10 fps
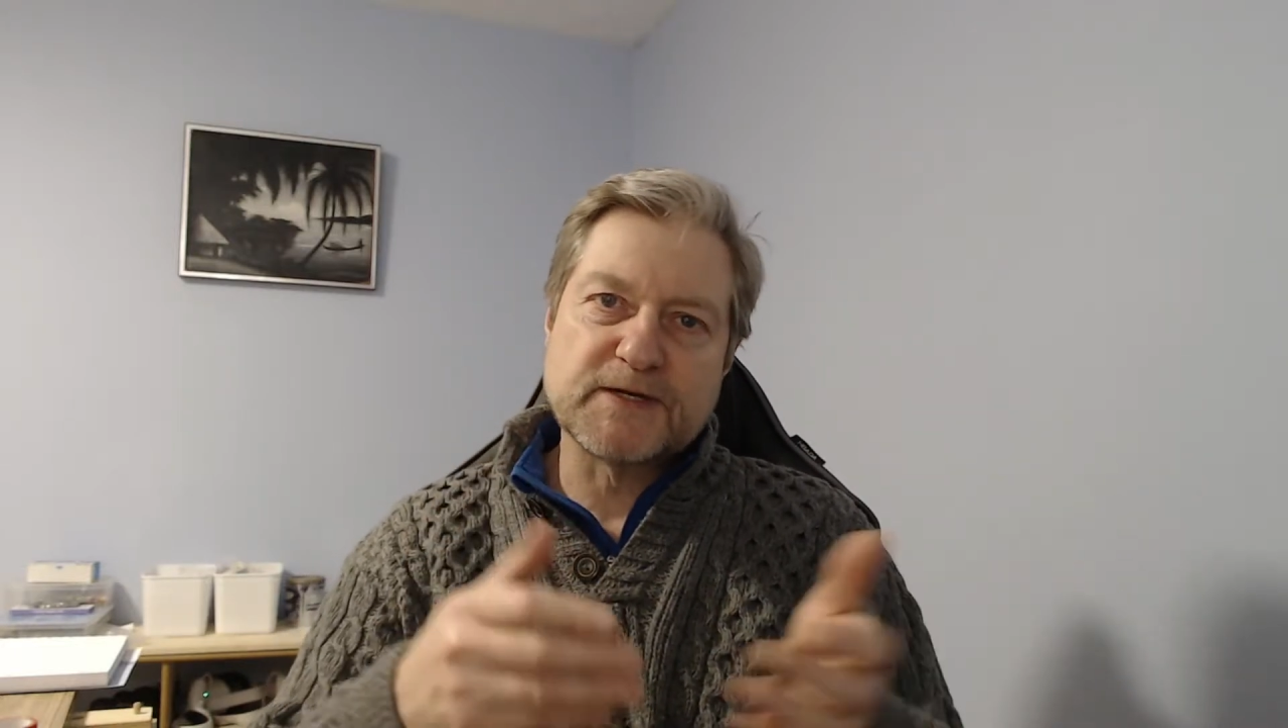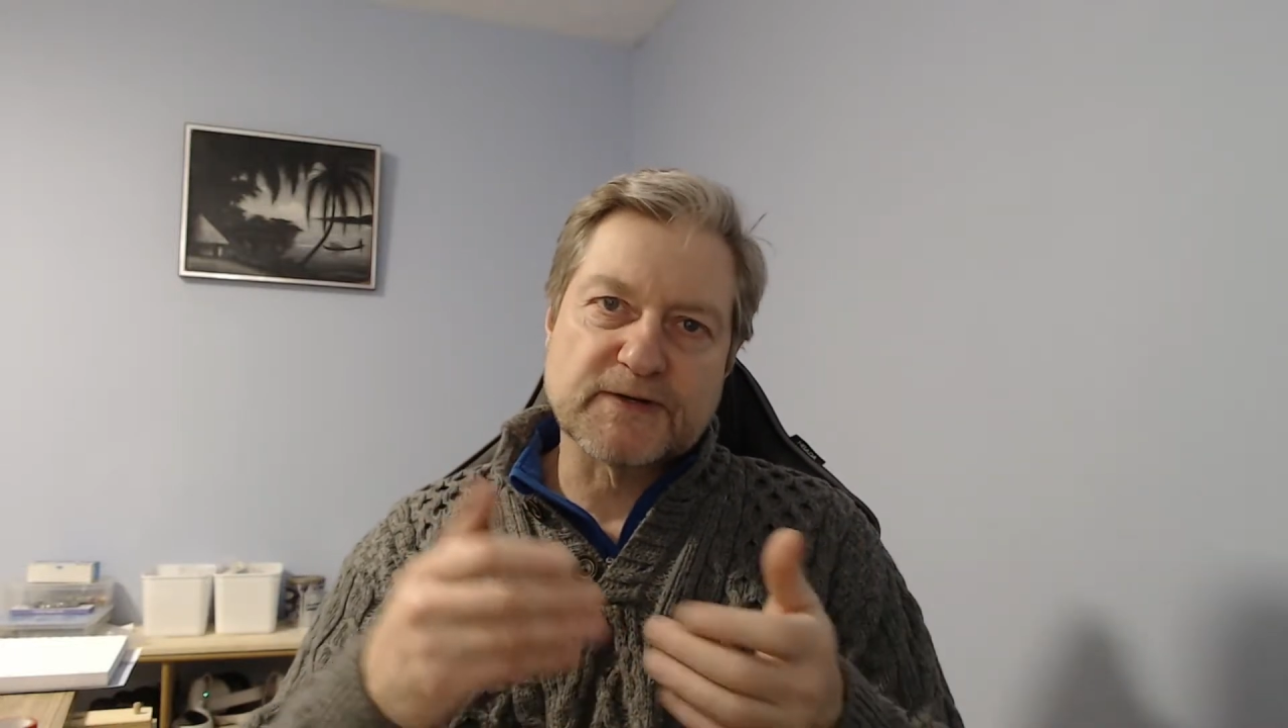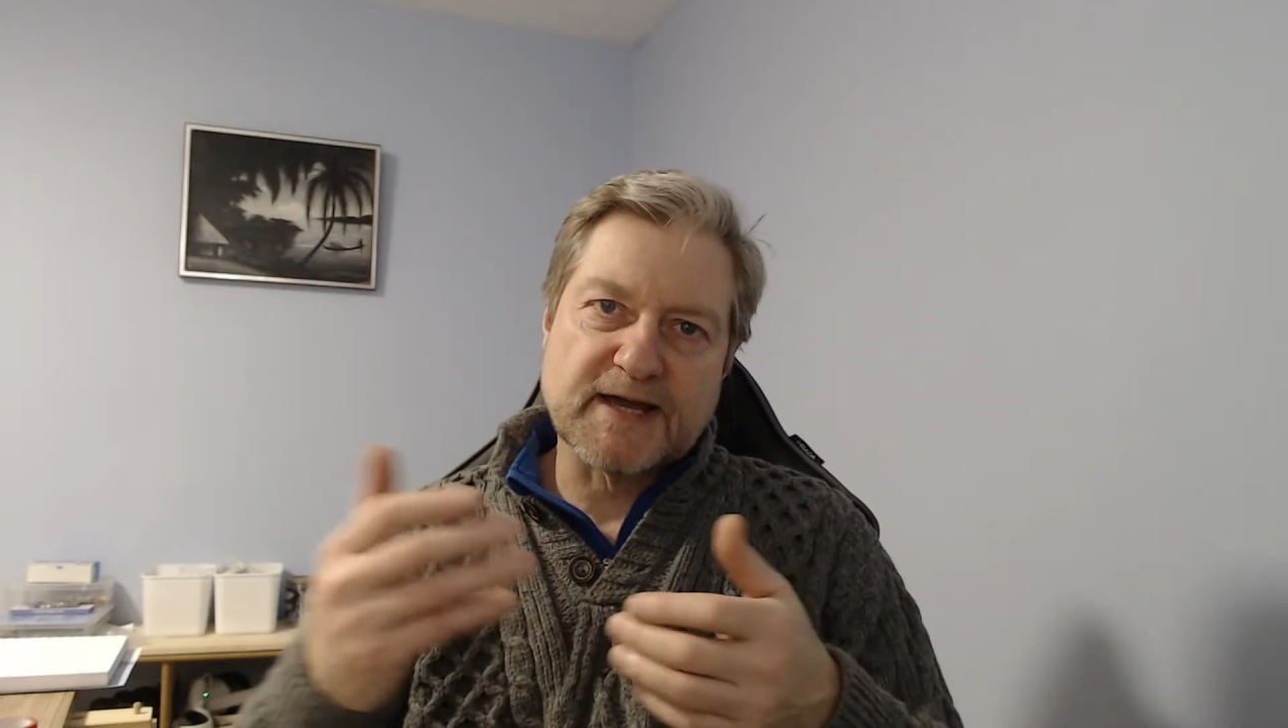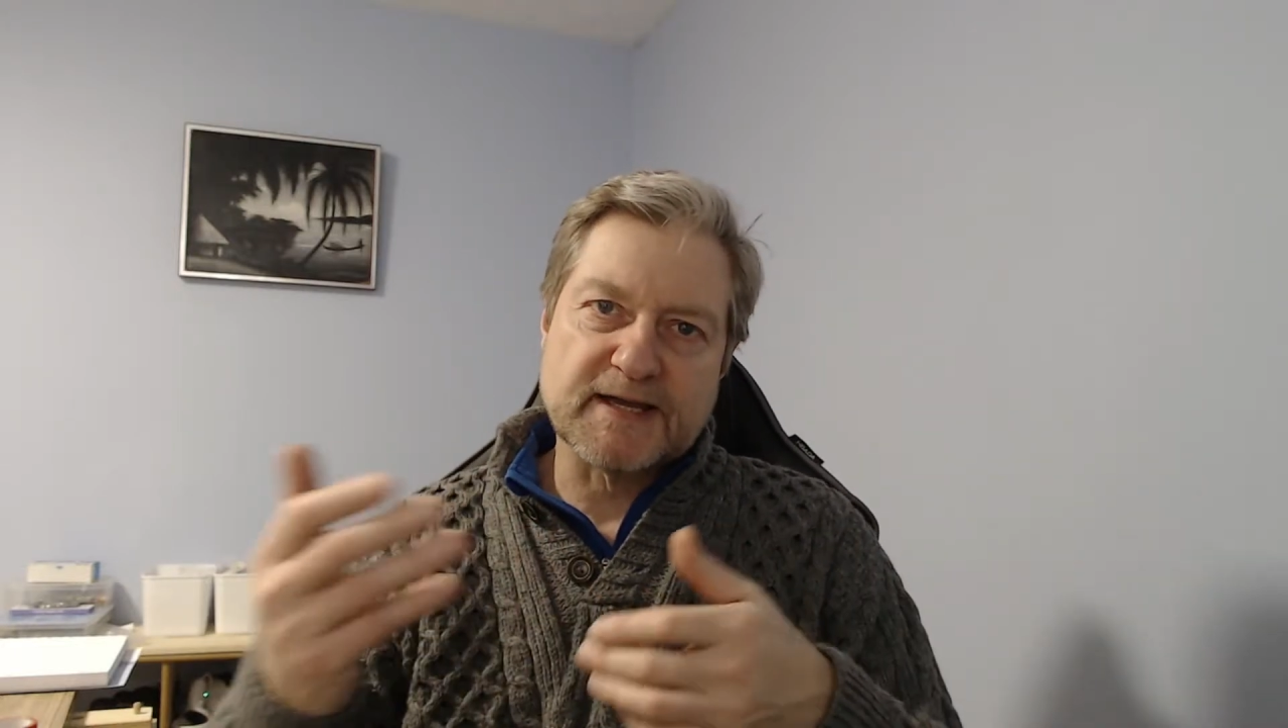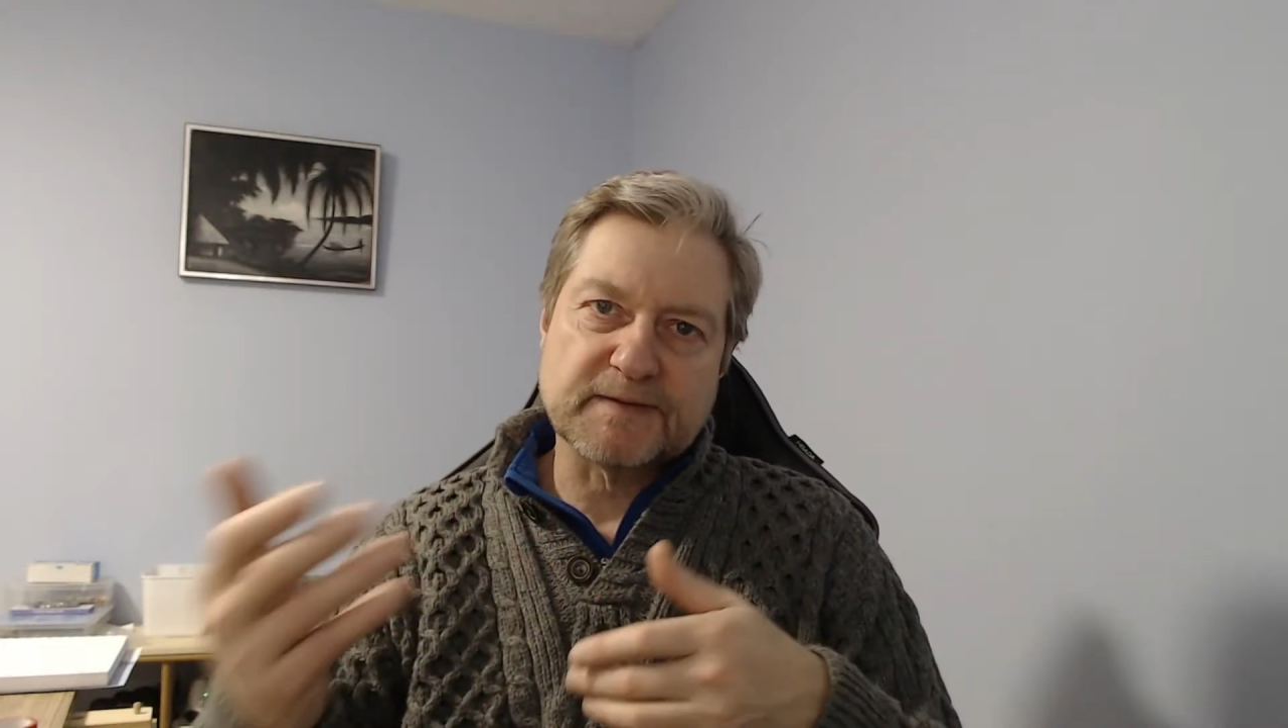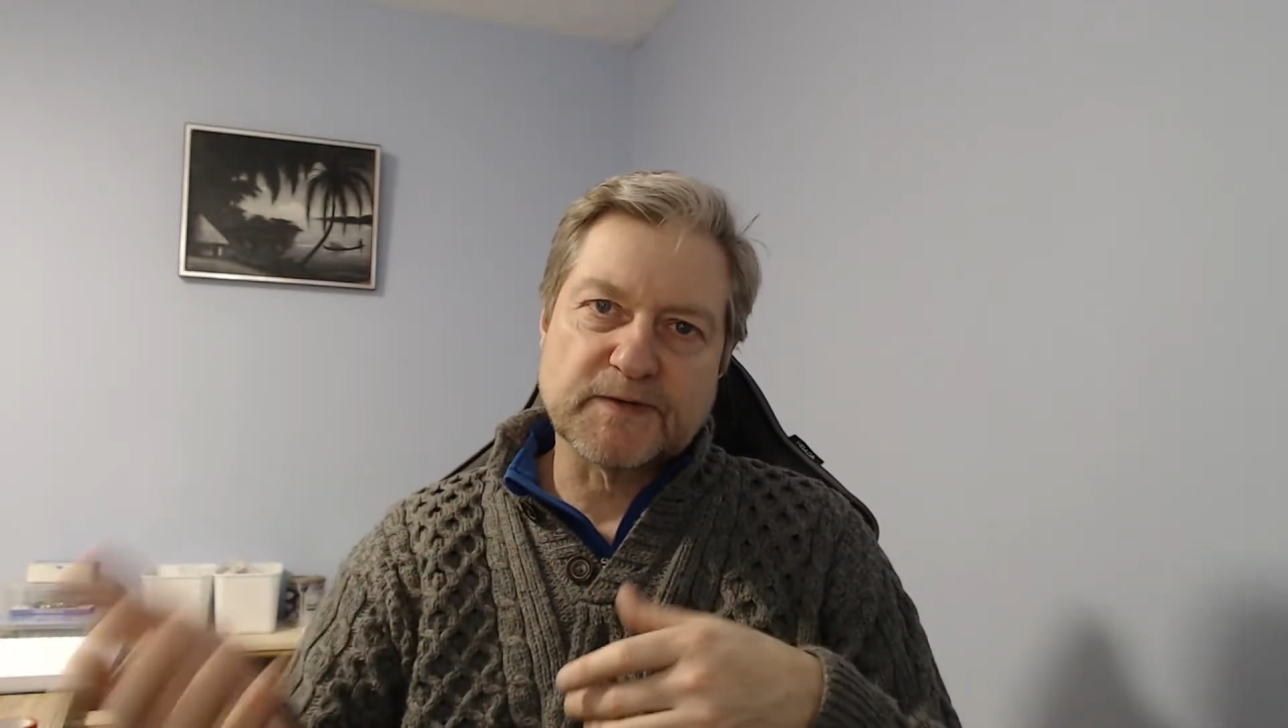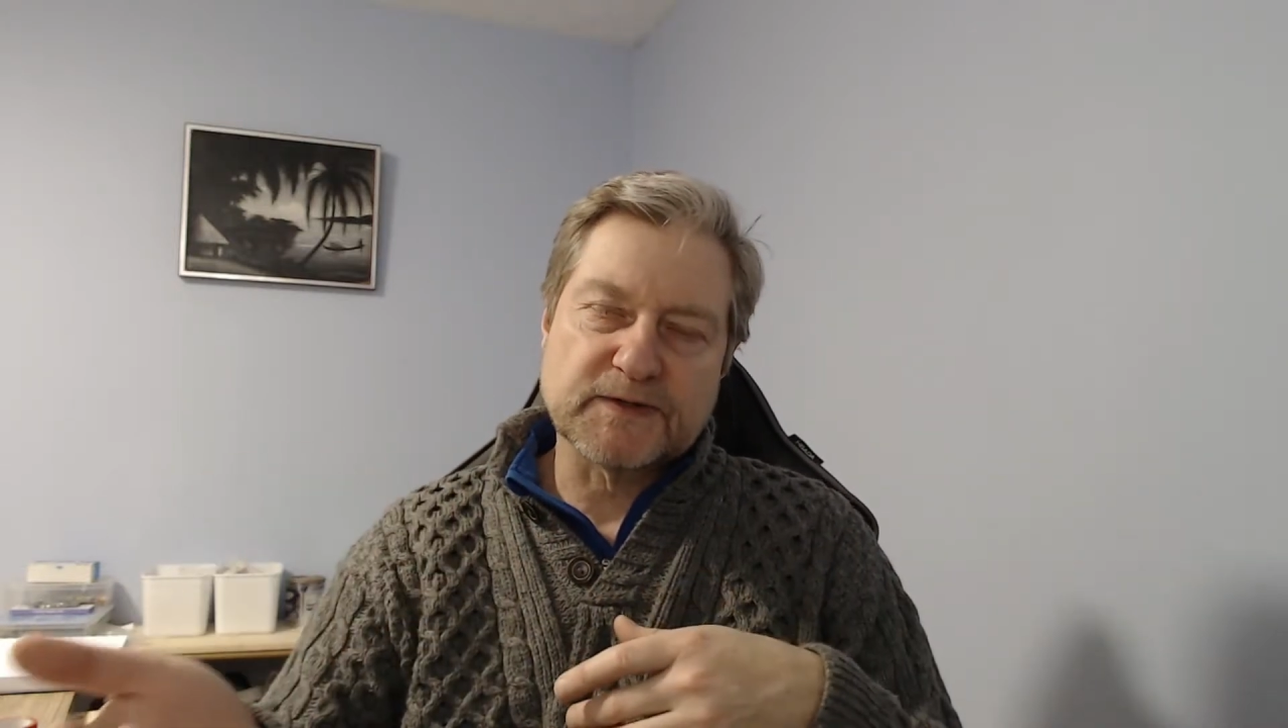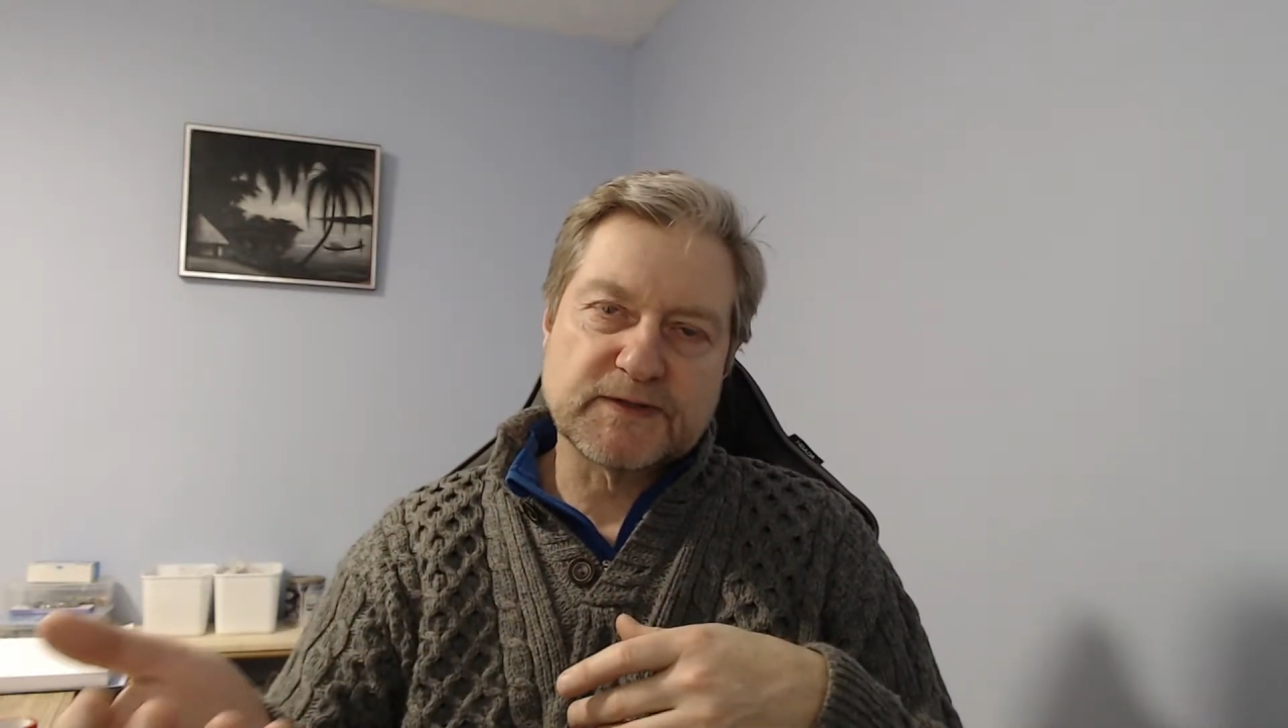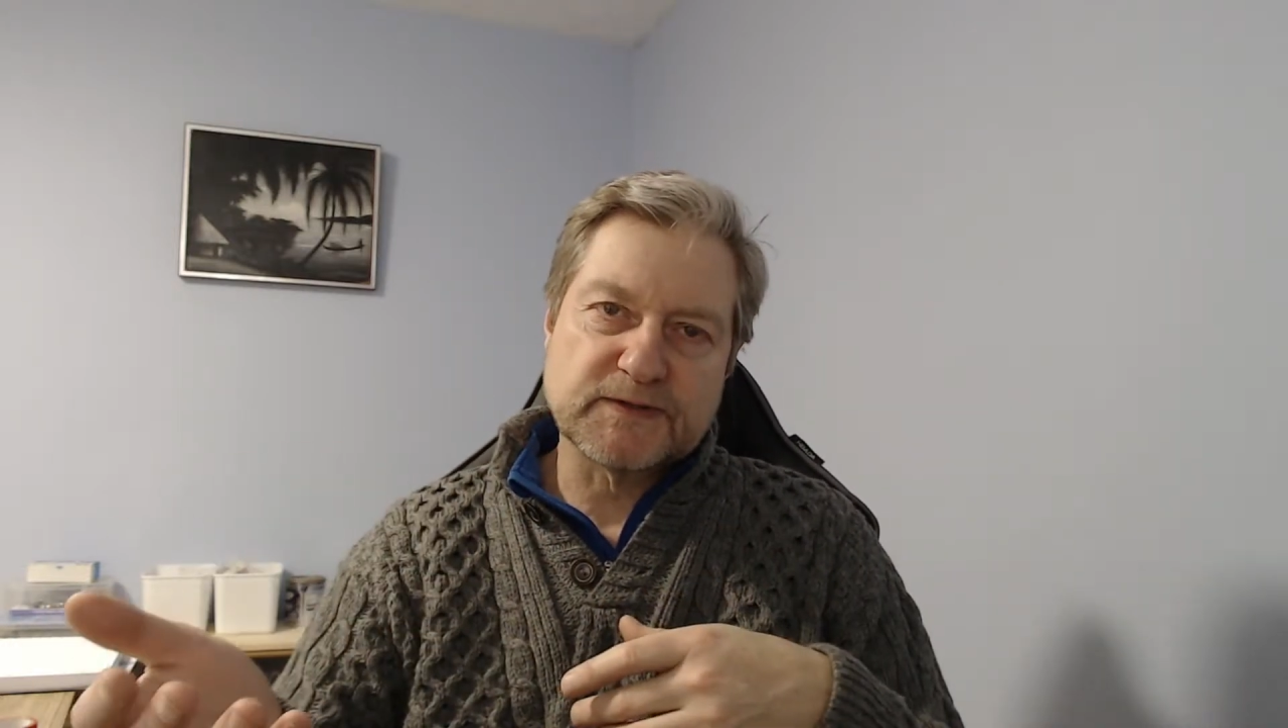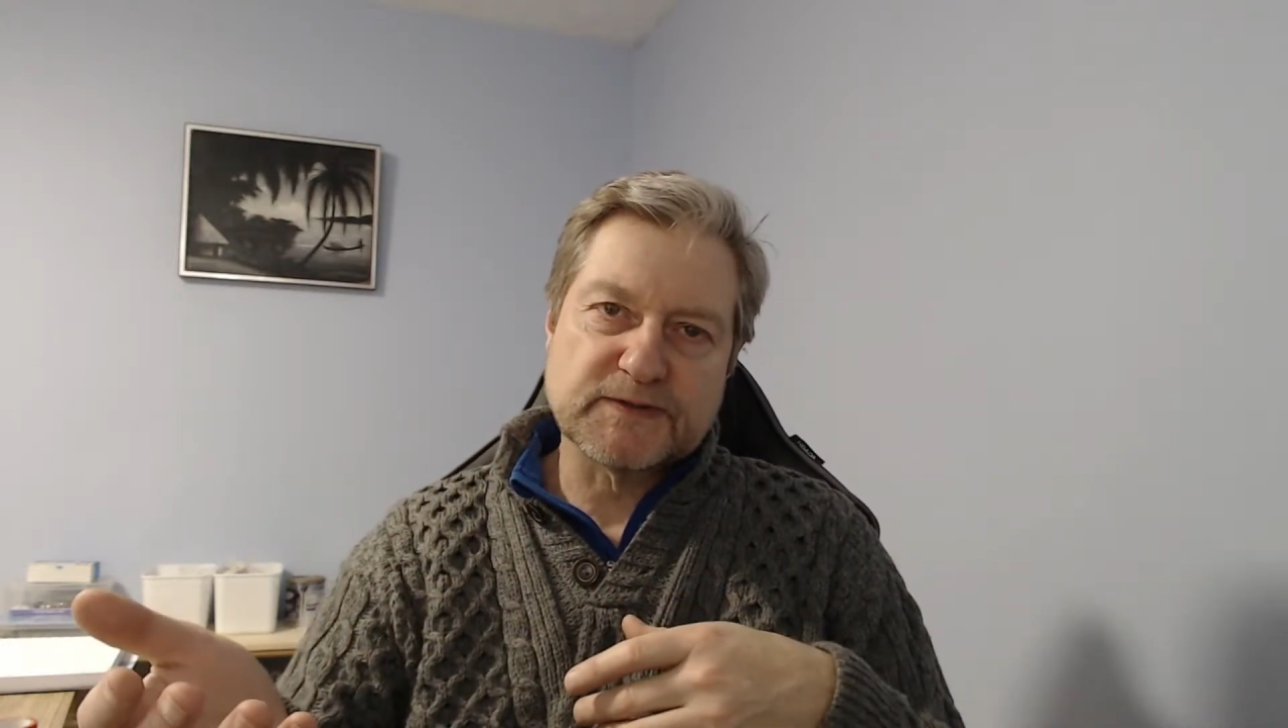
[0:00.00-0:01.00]
organic
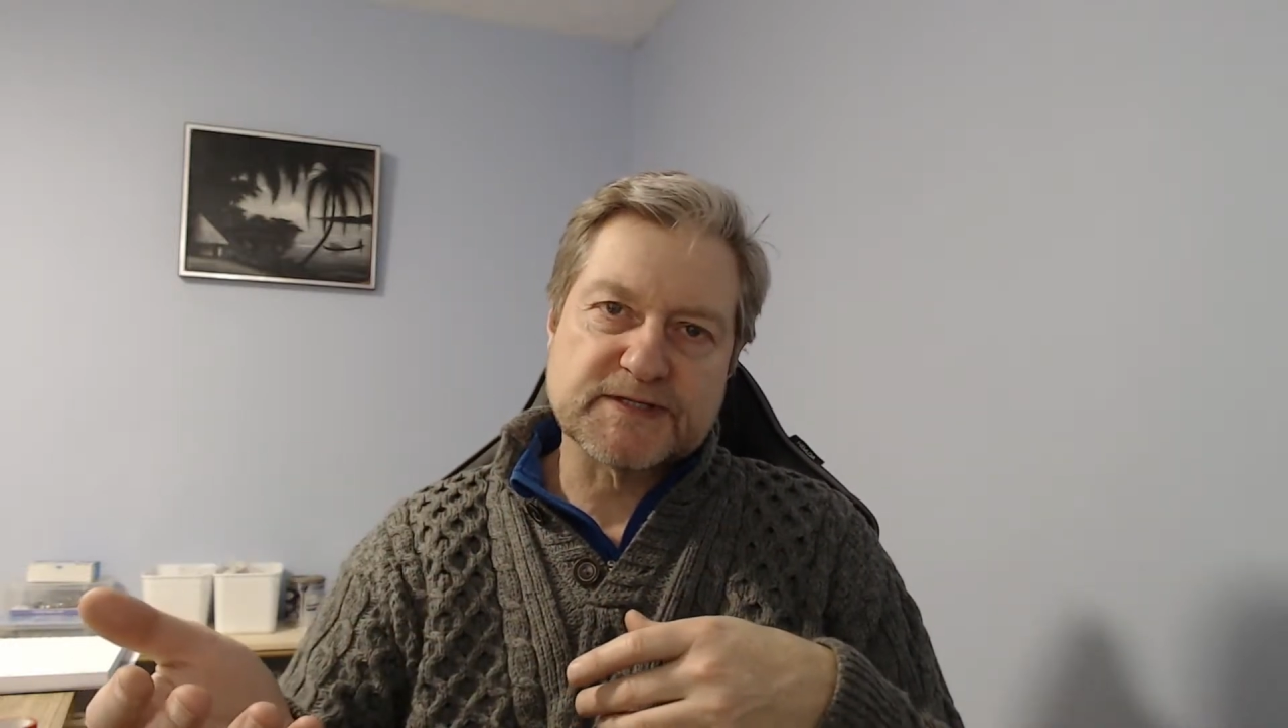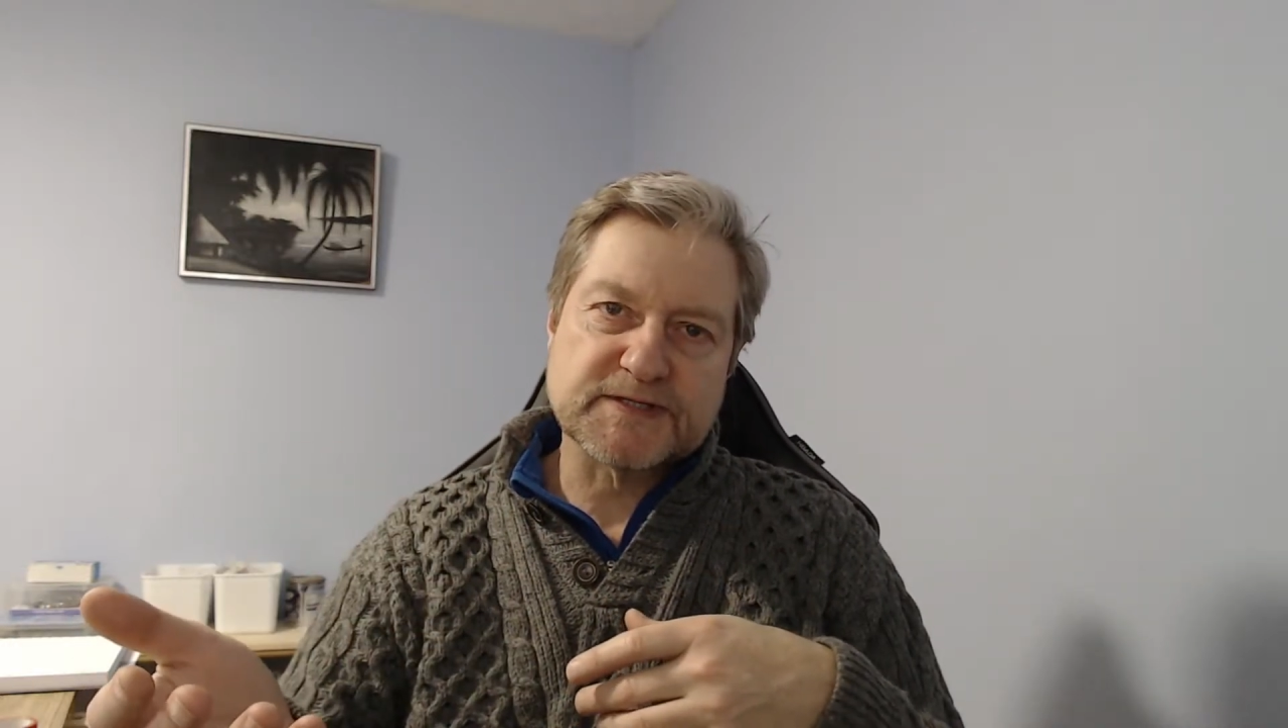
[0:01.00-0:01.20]
molecules